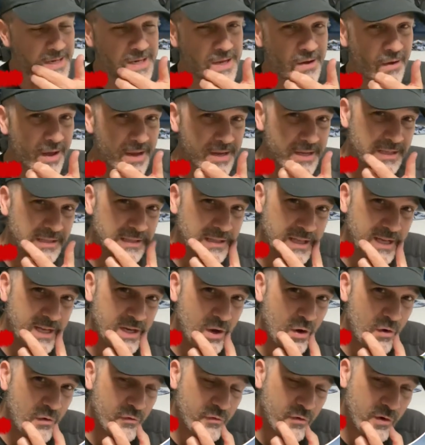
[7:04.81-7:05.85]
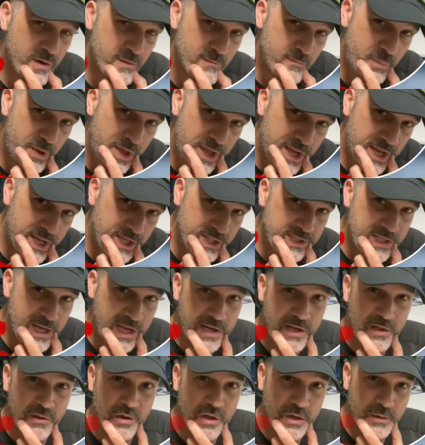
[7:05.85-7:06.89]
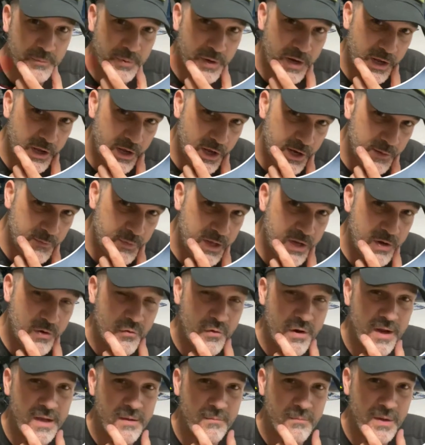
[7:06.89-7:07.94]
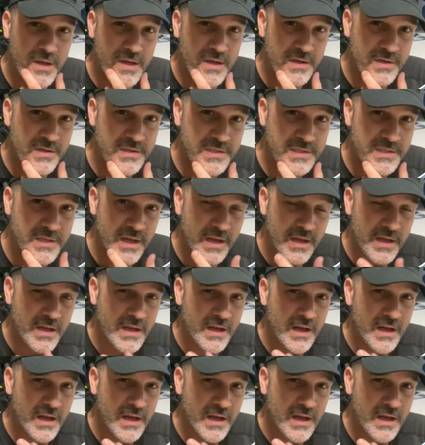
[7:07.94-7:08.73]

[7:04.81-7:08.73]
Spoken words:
Now I can lean over and peek and take a look, but I got to be quick because